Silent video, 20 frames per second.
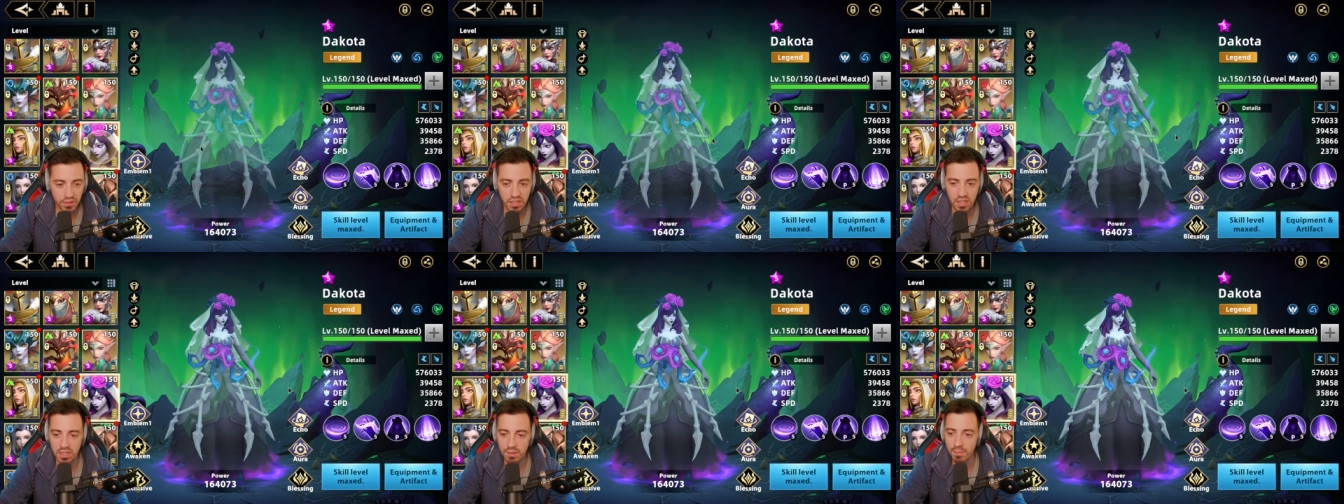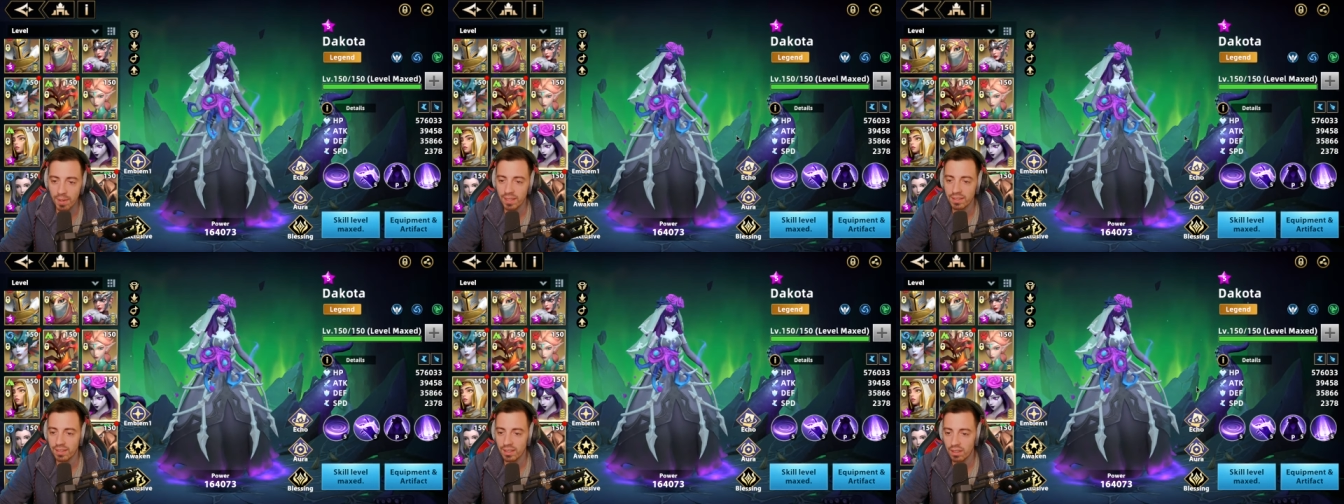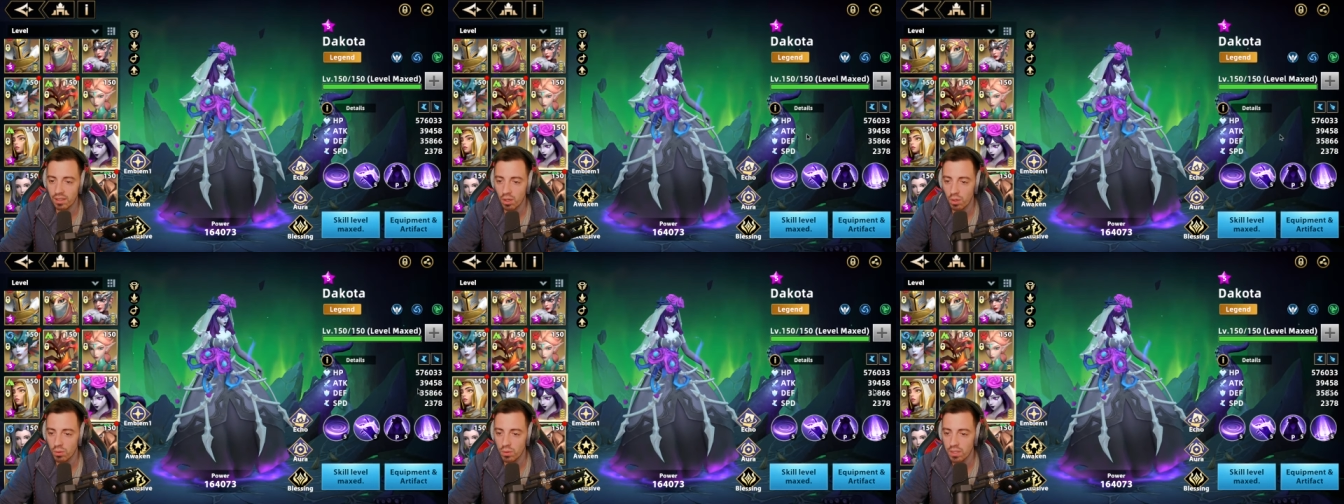is my
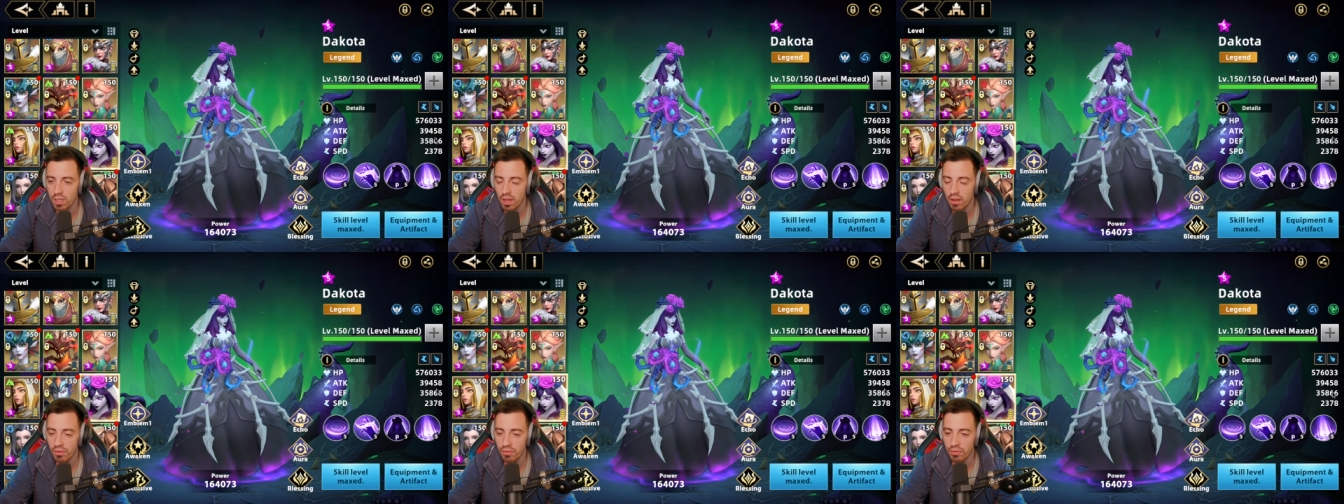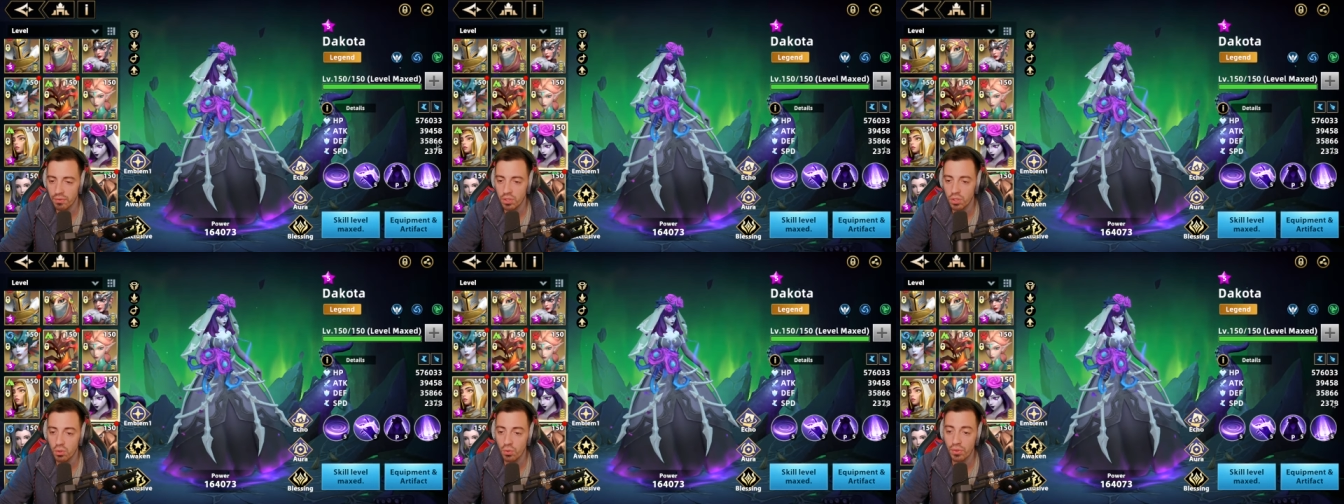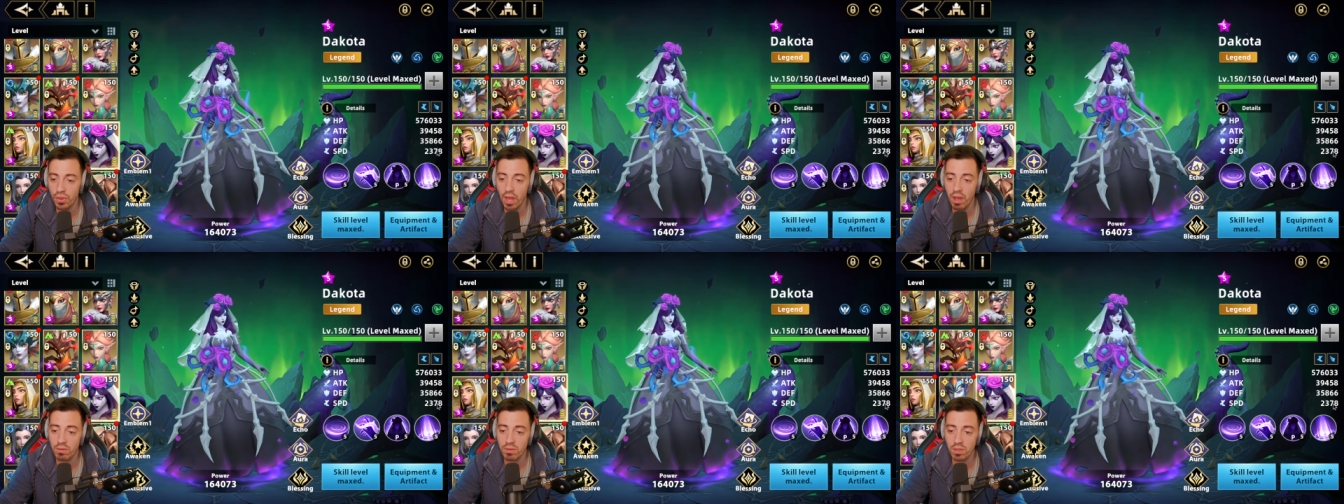Dakota
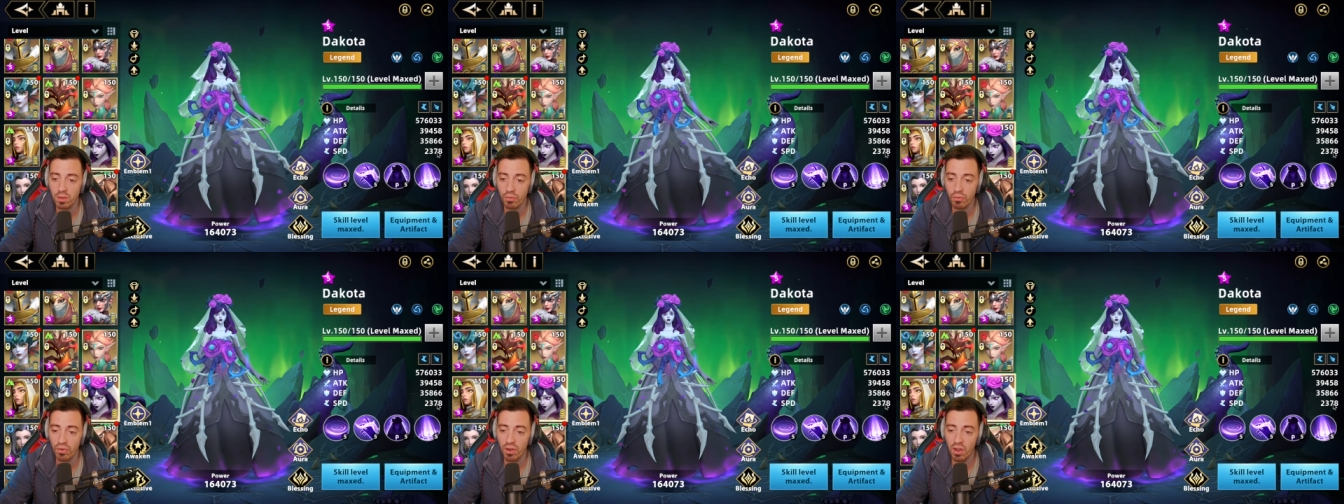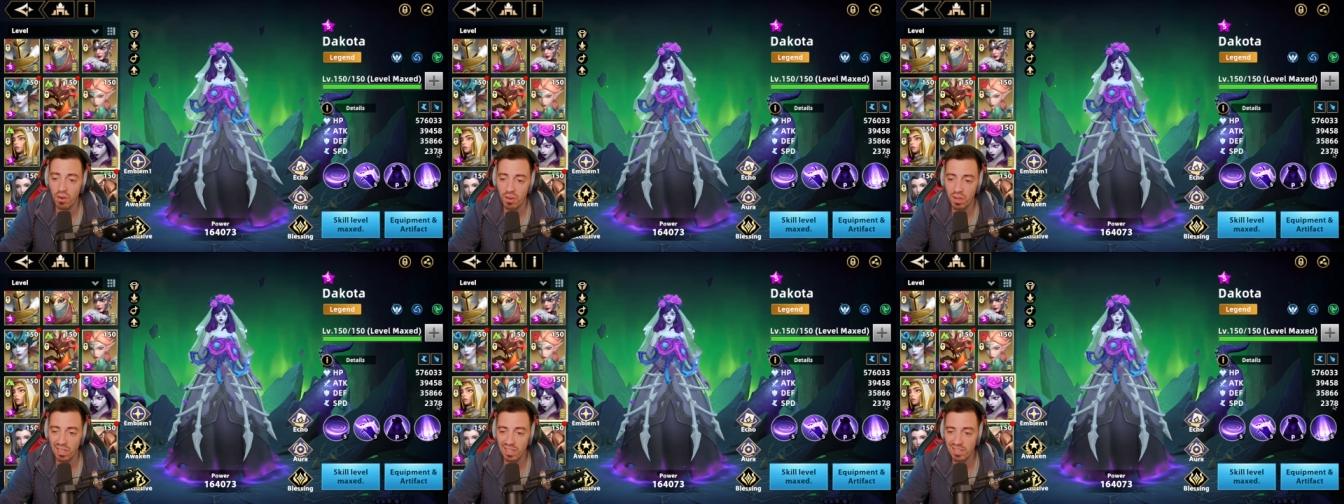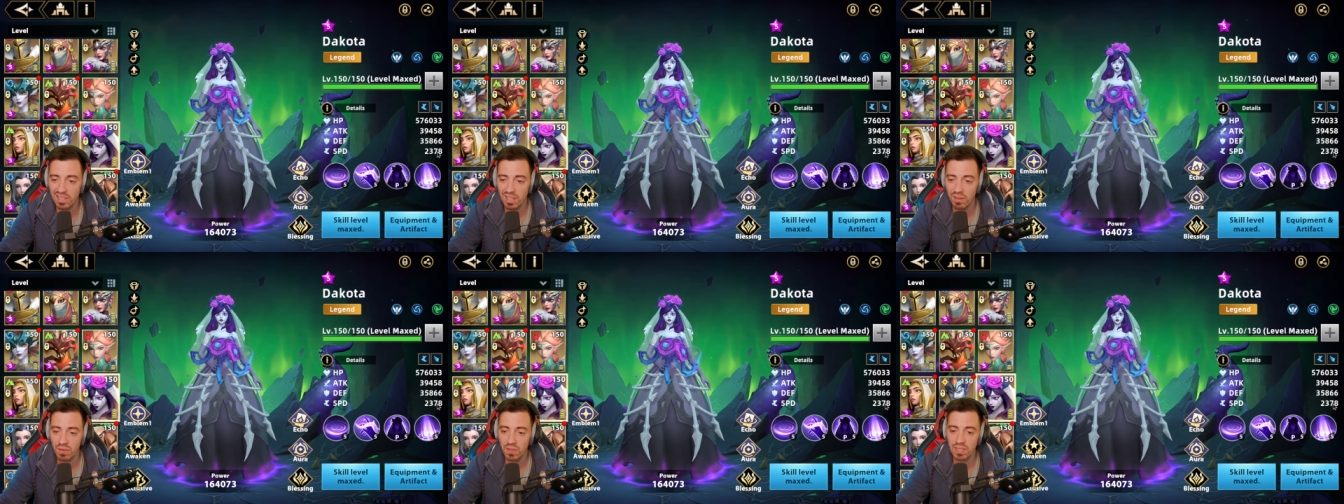
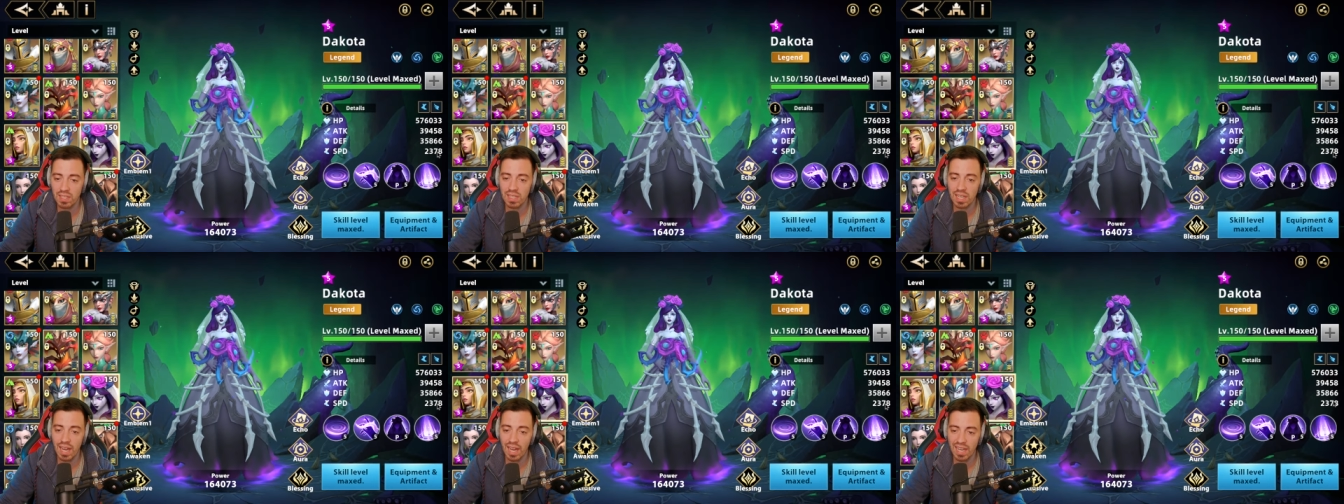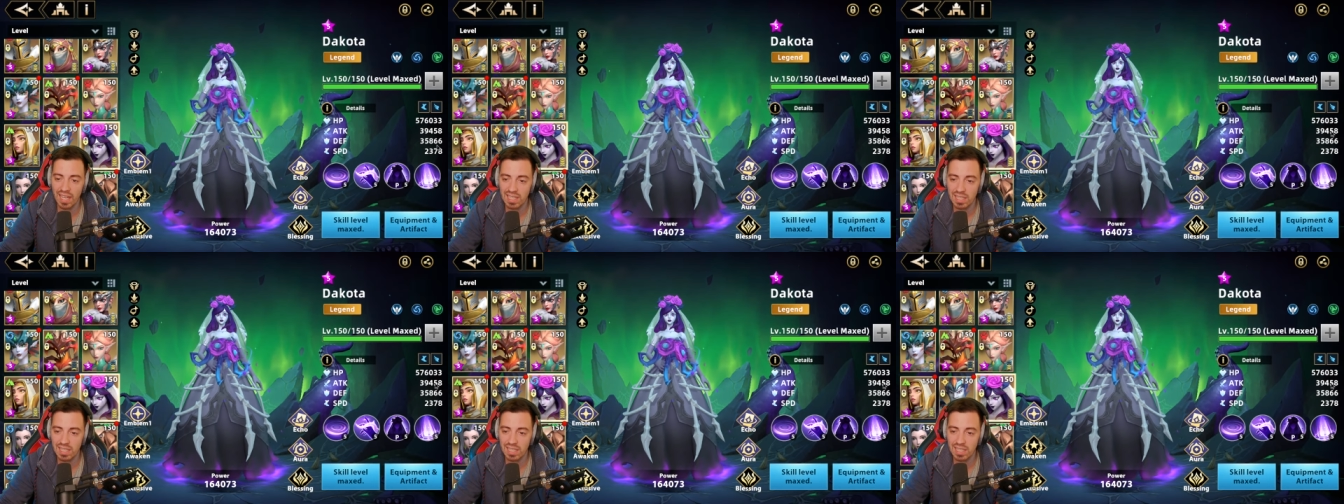2378